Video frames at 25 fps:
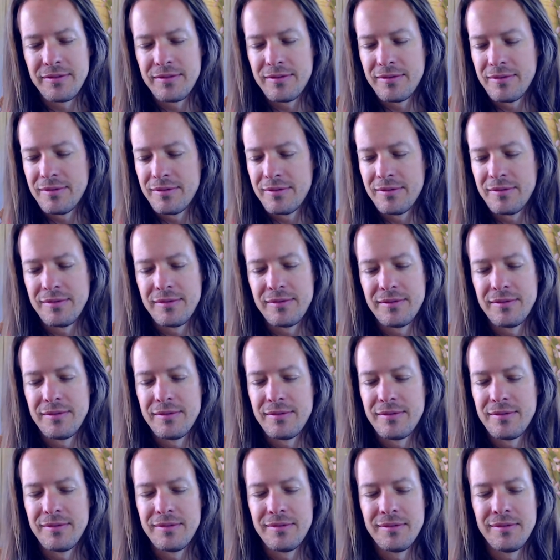
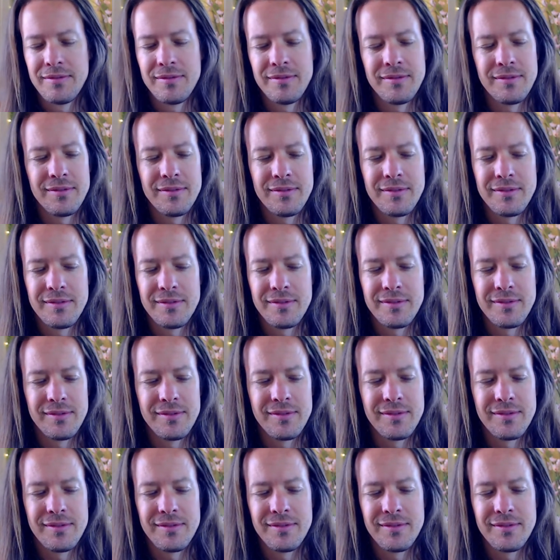Nobody speaks.